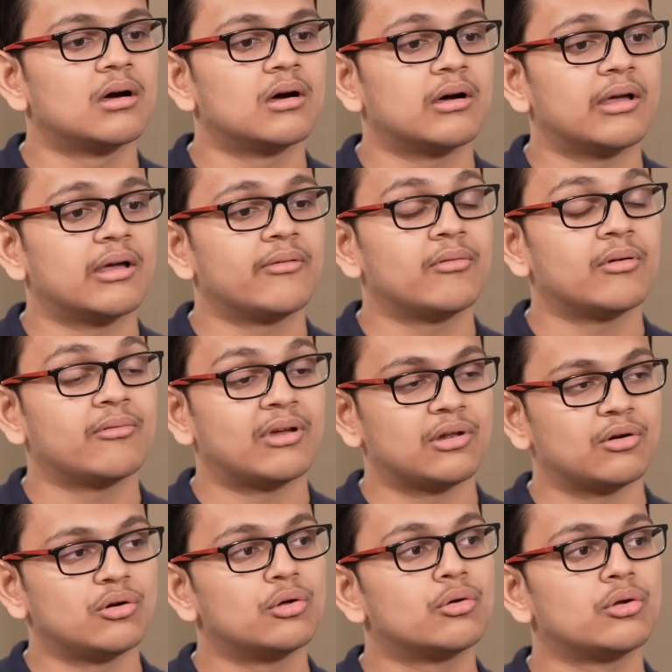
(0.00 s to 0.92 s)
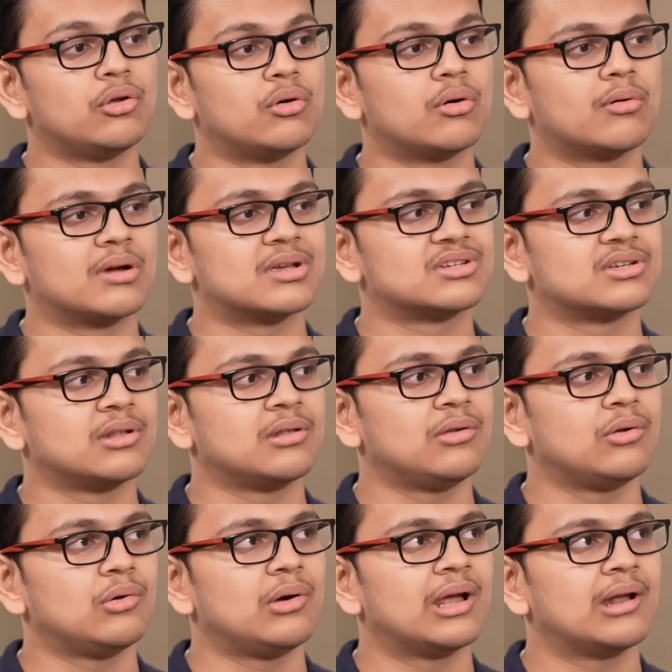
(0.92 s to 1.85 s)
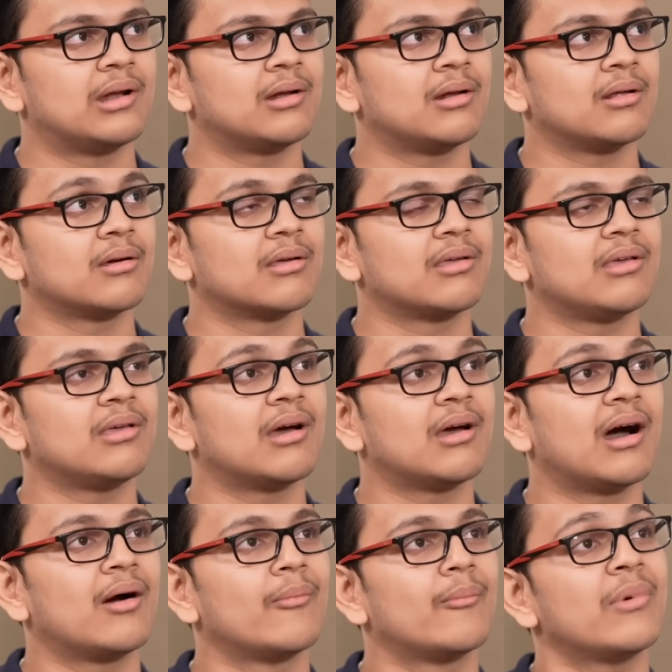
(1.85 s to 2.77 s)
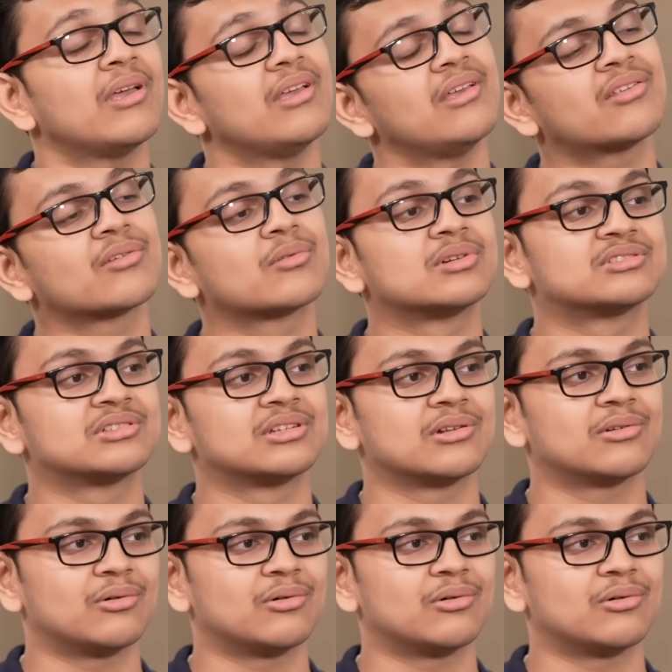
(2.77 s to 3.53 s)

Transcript: When you do new question, you get that I can do this question.